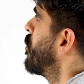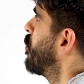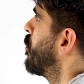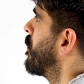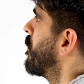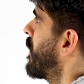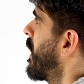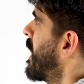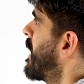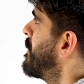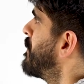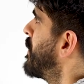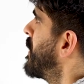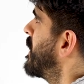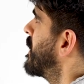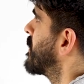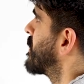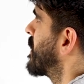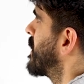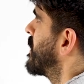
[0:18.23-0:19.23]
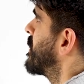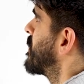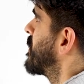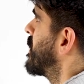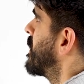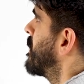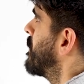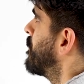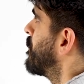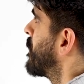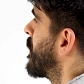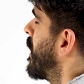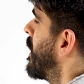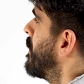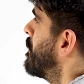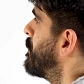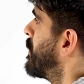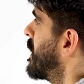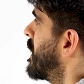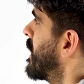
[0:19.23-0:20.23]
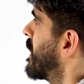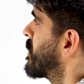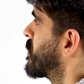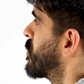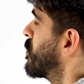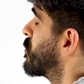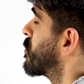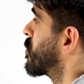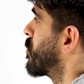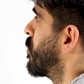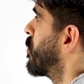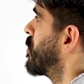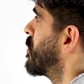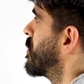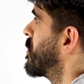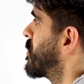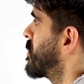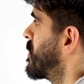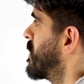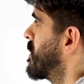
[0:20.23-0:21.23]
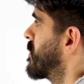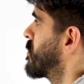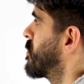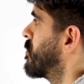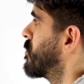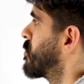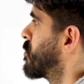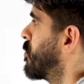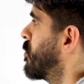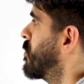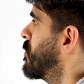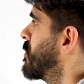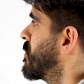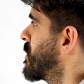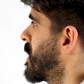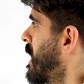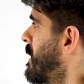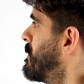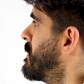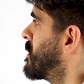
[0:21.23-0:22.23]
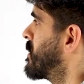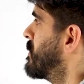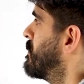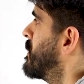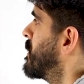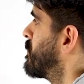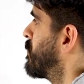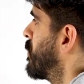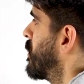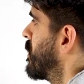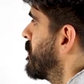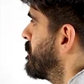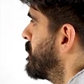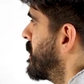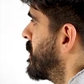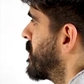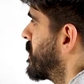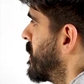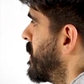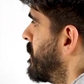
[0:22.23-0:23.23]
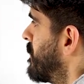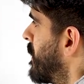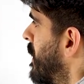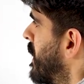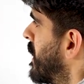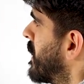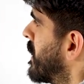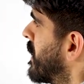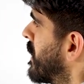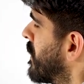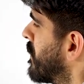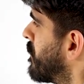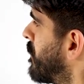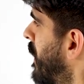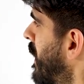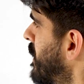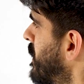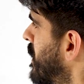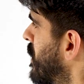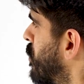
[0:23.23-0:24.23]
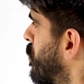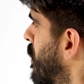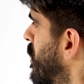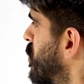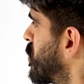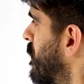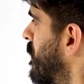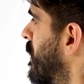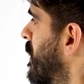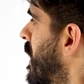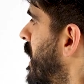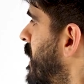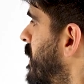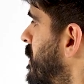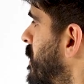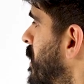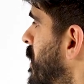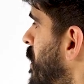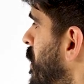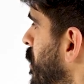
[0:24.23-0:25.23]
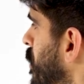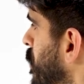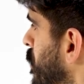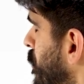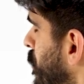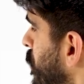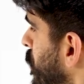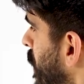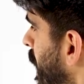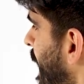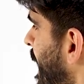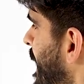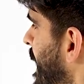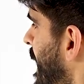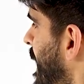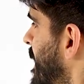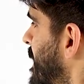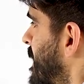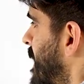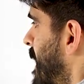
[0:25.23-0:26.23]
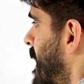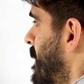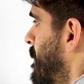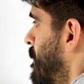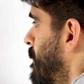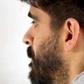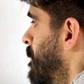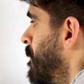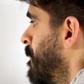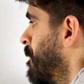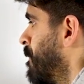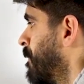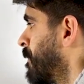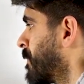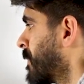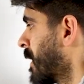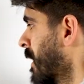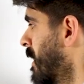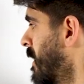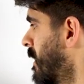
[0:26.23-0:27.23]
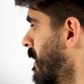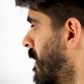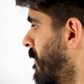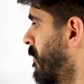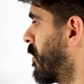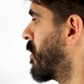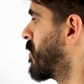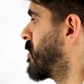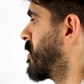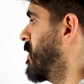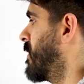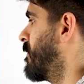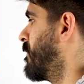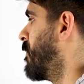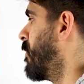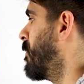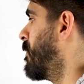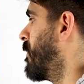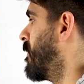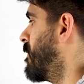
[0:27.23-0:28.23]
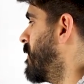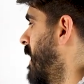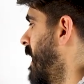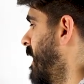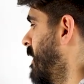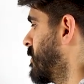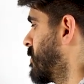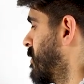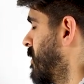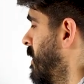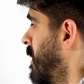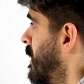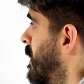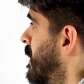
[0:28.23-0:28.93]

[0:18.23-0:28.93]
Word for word: with AB as AC. B has those coordinates, C has those coordinates, M is the midpoint of BC. Find the equation of the line through A and M. Give your answer in the form of that.